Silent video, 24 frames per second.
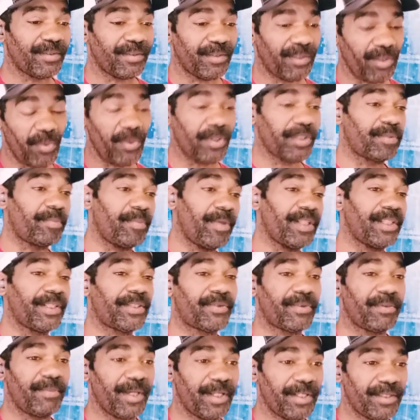U.S.
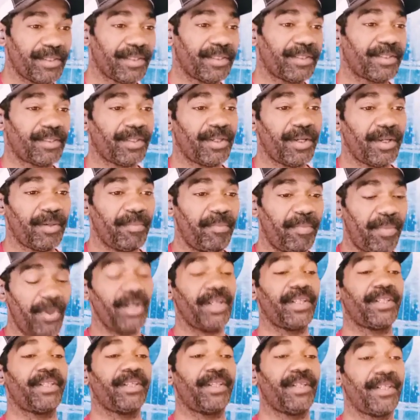military bases.
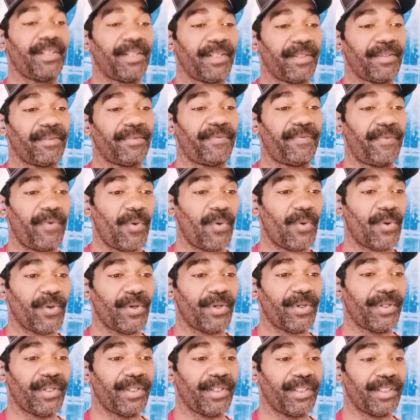But
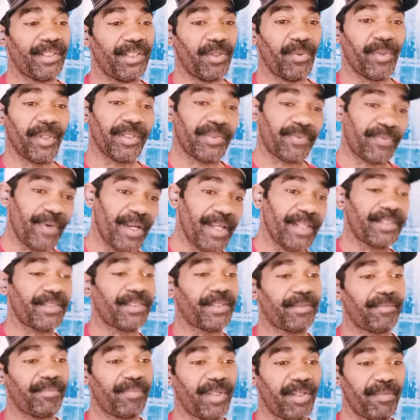for U.S. vets
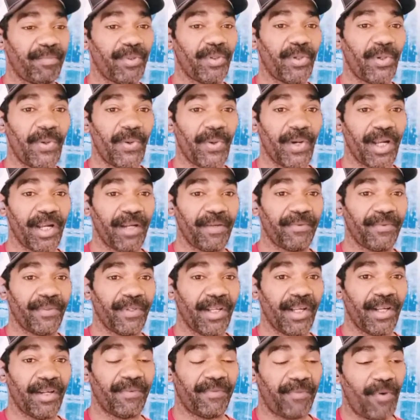and people who have
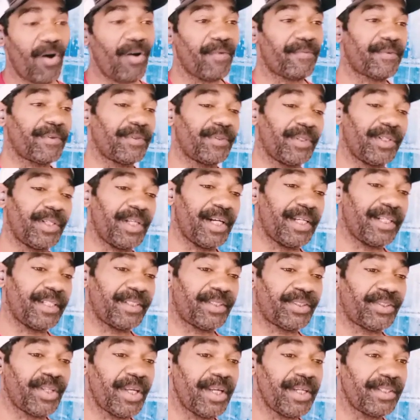fought for the United
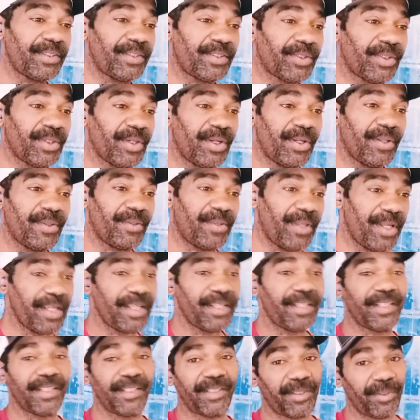States, they
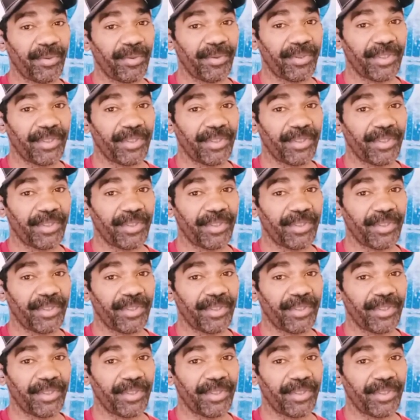get to